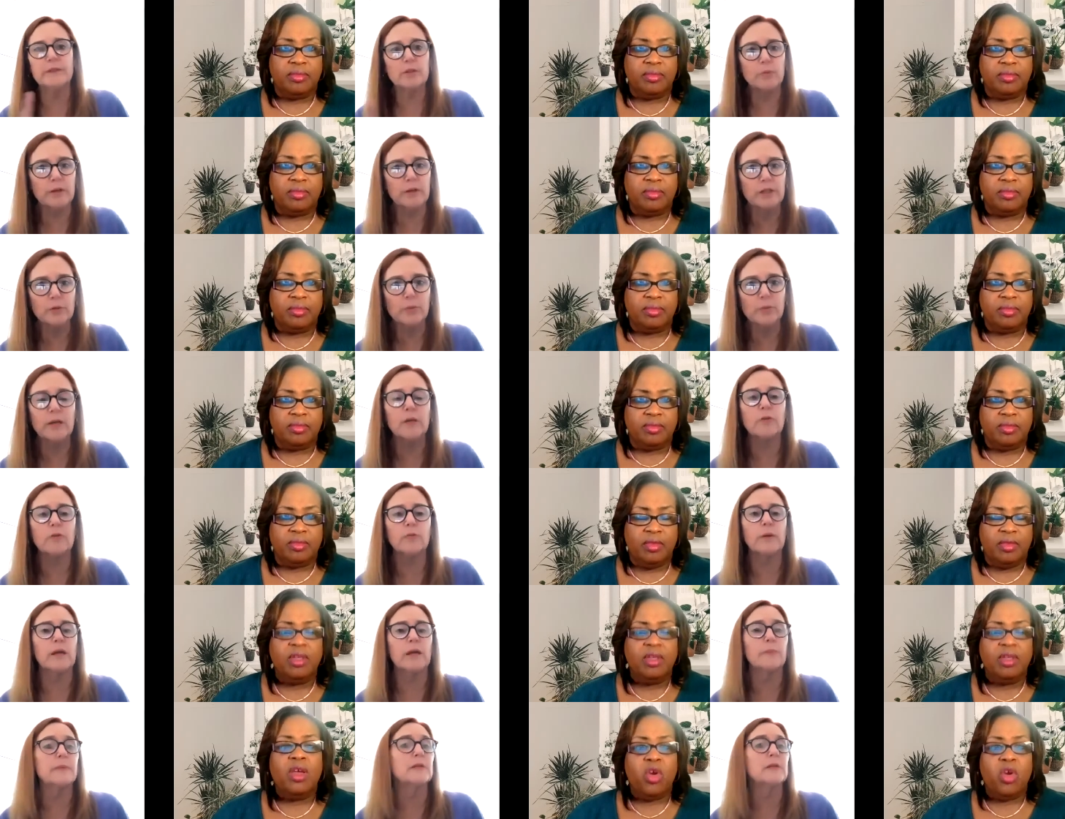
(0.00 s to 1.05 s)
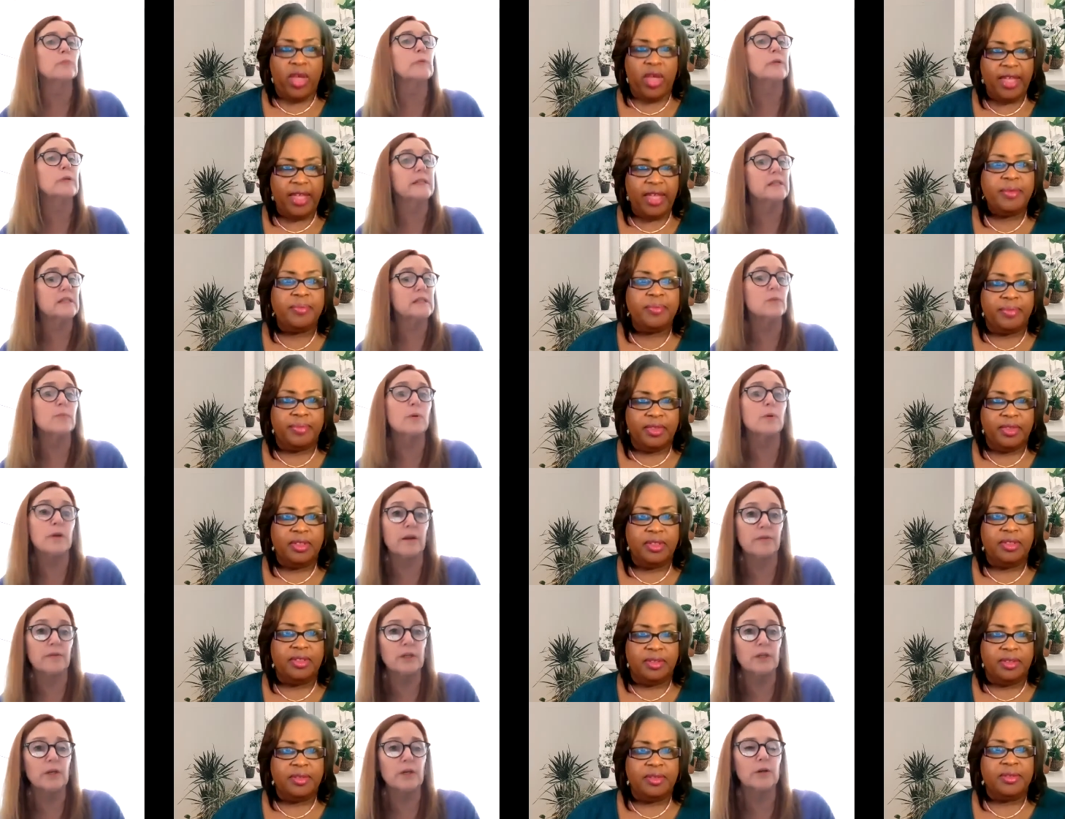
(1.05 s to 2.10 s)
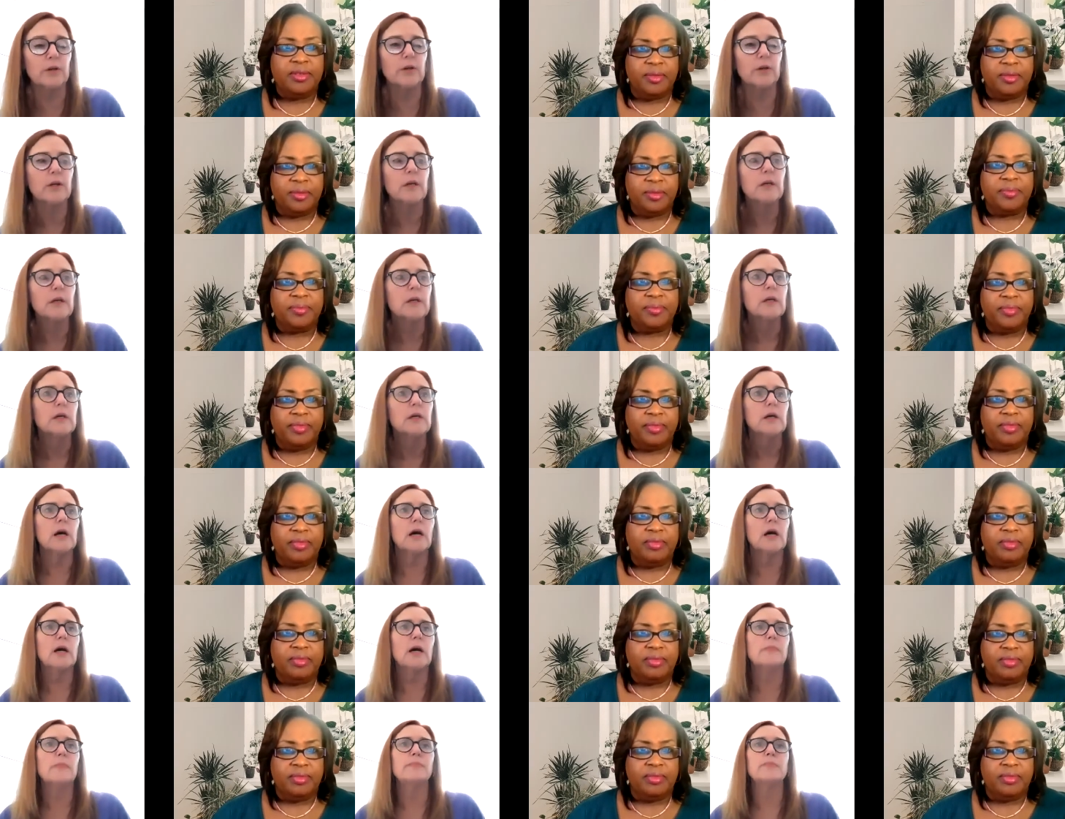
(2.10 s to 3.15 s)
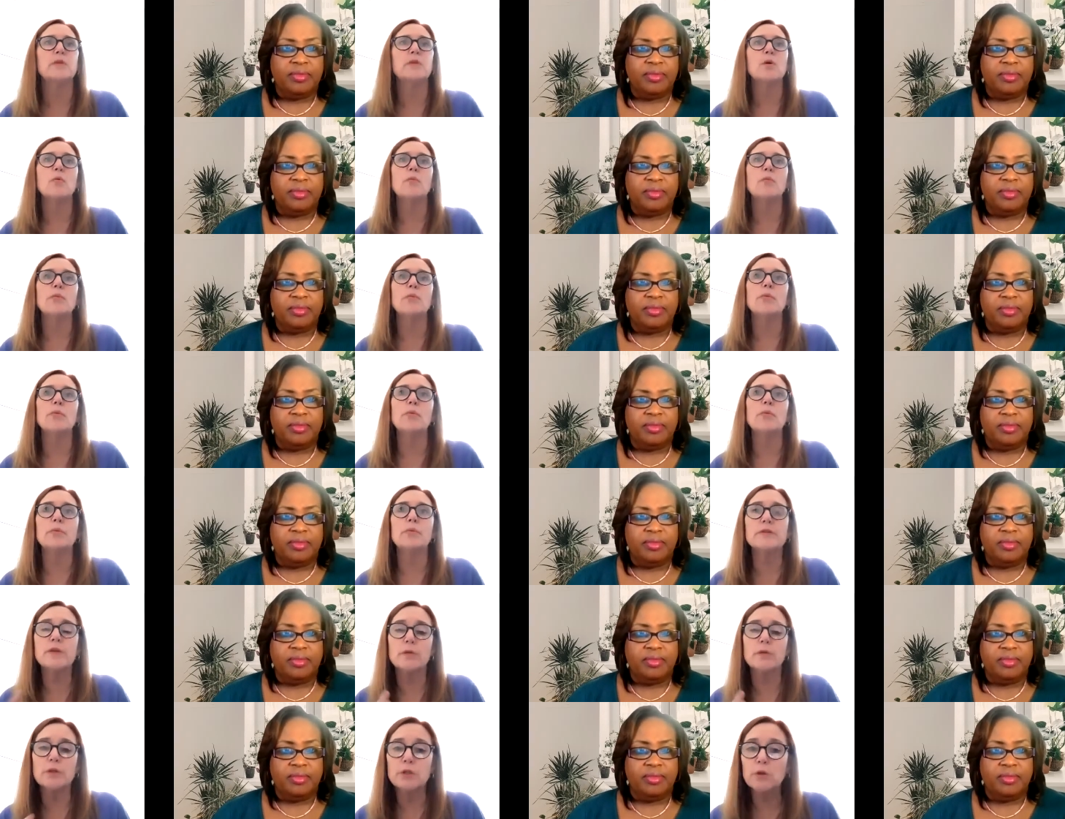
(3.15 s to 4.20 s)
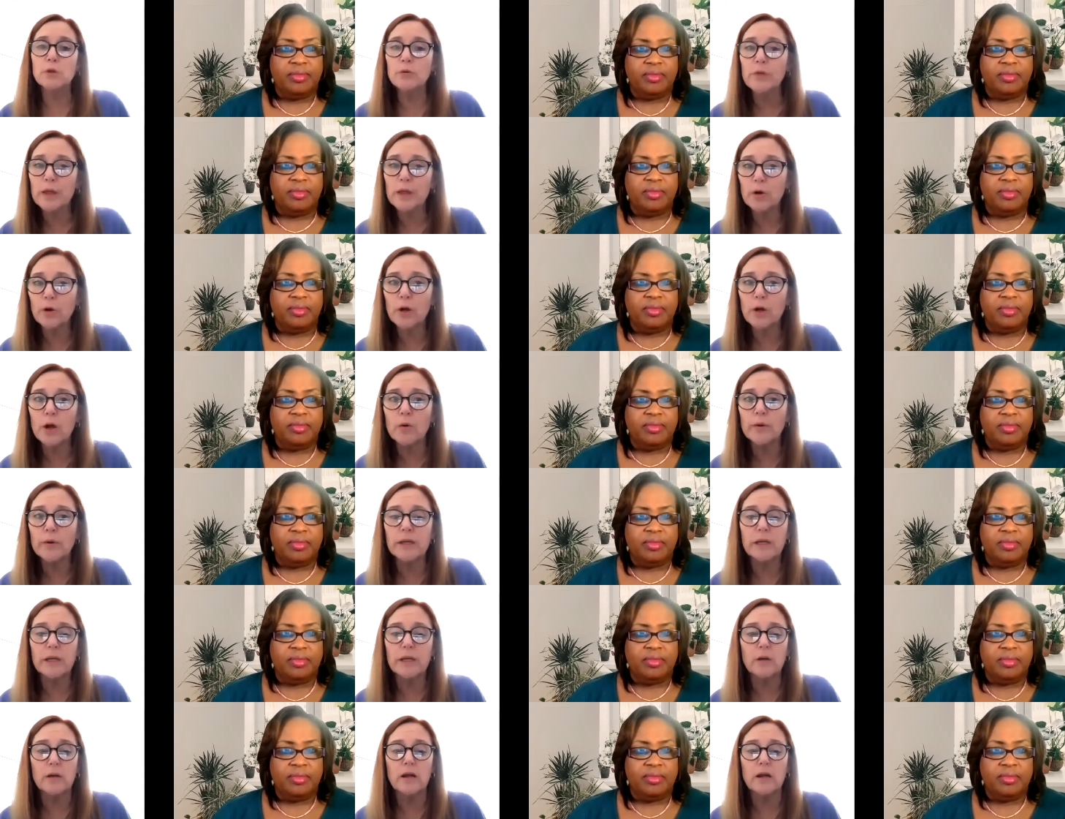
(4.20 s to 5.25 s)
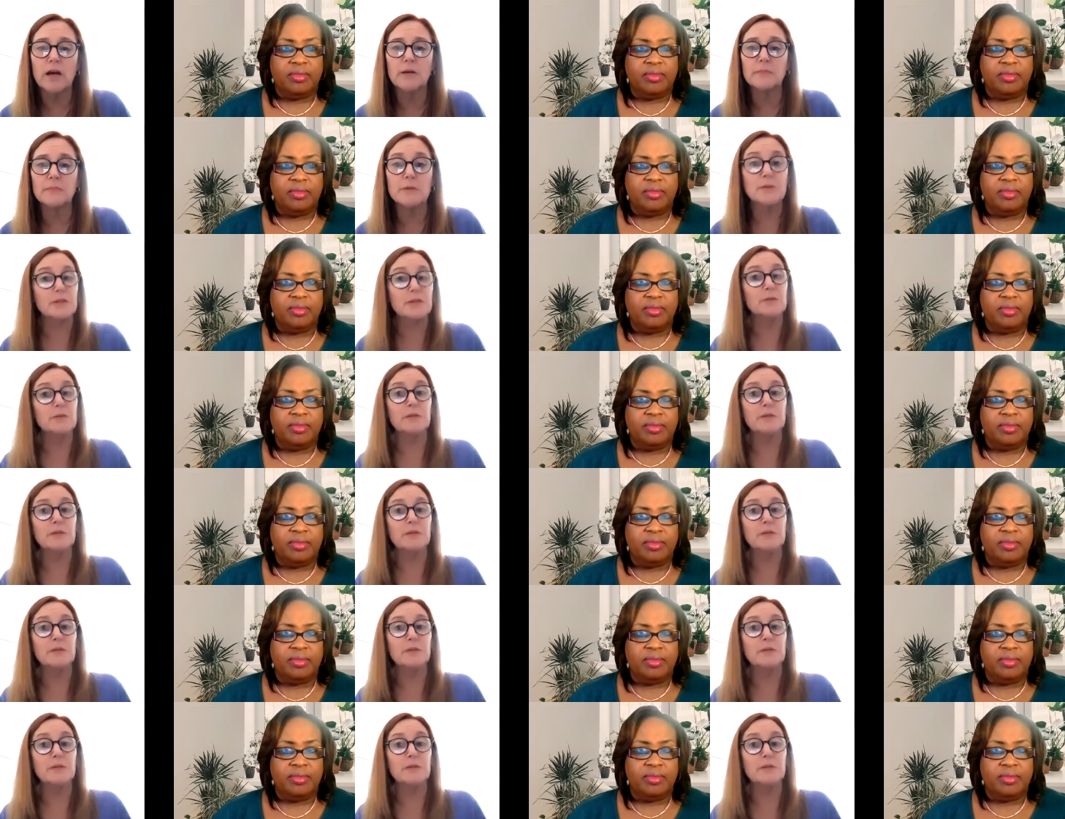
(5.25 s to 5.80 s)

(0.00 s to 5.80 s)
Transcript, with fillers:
Speaker 1: 2023 i'm going to okay. release the book every year um, so the two that are going, um, so it's going